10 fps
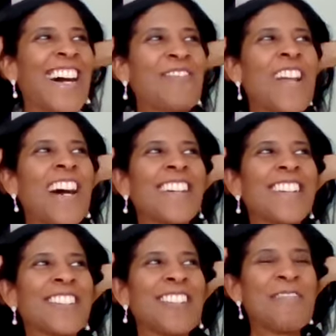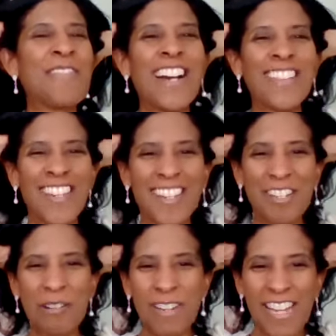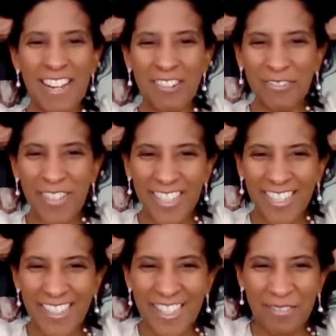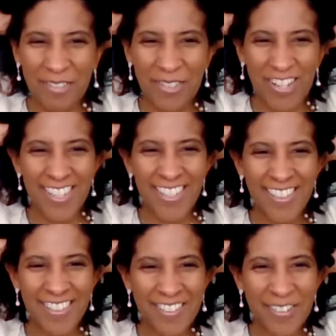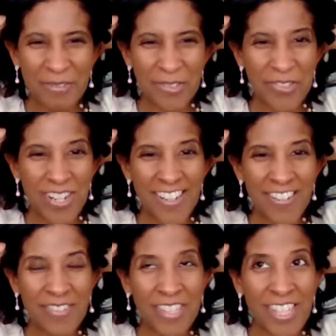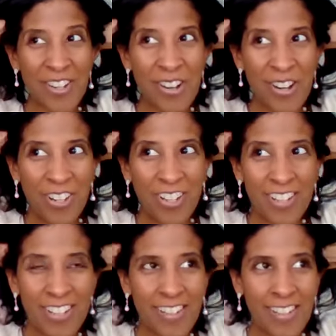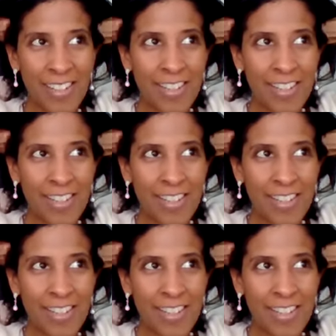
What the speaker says: I'm not like coming out of it, and I'm trying really hard.